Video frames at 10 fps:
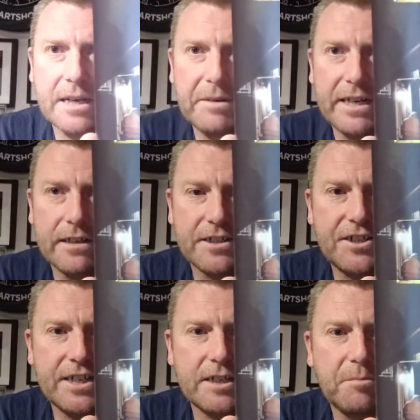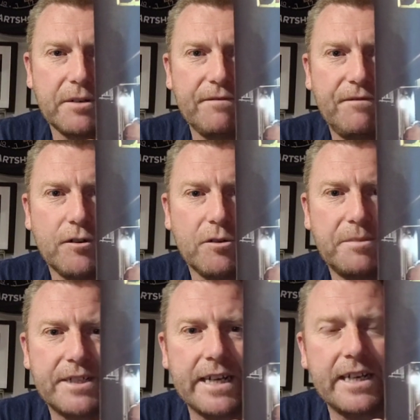coming in at
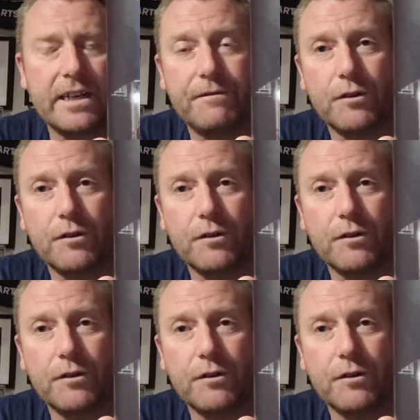6.4% in a